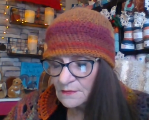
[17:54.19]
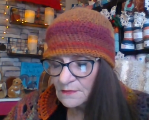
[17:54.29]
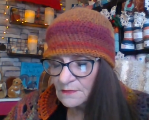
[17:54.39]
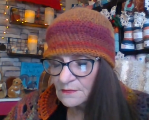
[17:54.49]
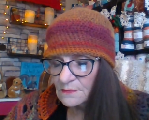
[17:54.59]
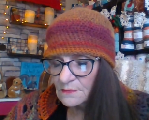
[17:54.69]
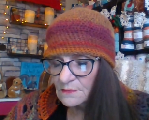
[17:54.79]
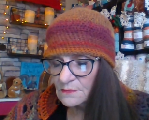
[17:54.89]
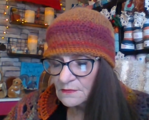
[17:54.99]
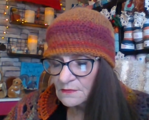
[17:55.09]

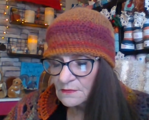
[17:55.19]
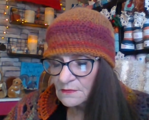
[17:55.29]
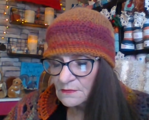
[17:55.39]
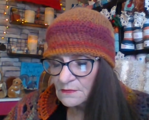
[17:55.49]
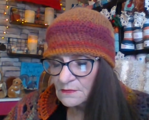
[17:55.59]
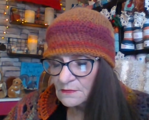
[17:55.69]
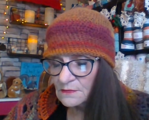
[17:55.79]
Nothing is said.